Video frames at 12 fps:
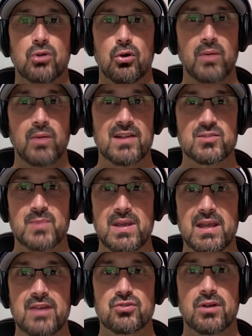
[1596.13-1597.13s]
Cole Reagan's
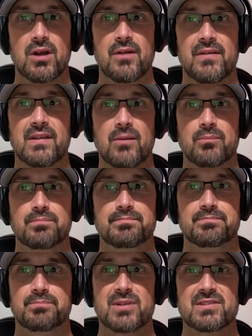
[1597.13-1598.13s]
being injured out. I think that
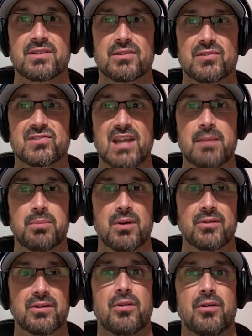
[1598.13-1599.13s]
puts a little stamp on